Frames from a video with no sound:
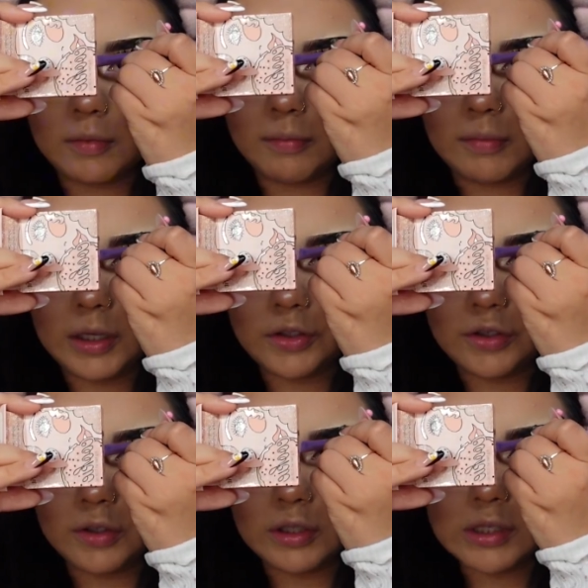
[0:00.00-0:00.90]
make
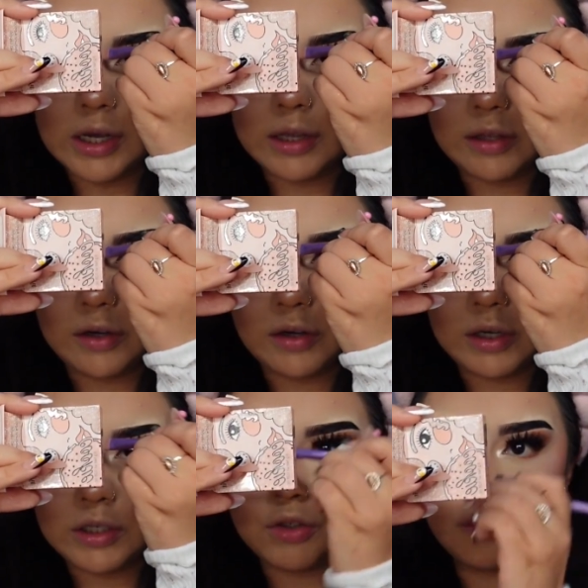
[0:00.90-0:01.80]
sure this highlighter
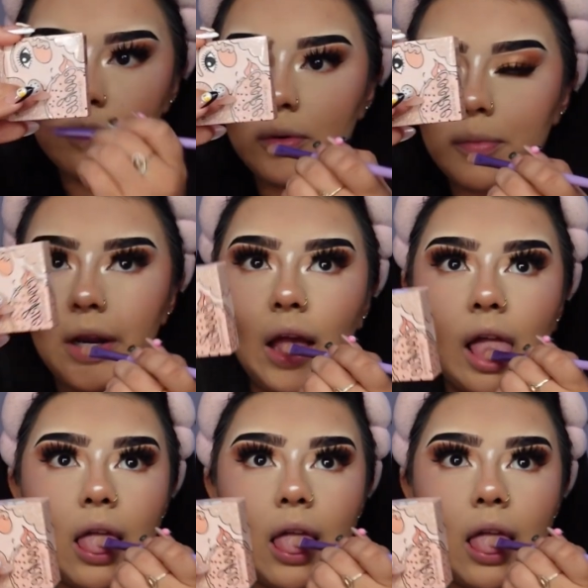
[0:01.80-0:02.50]
is super bright.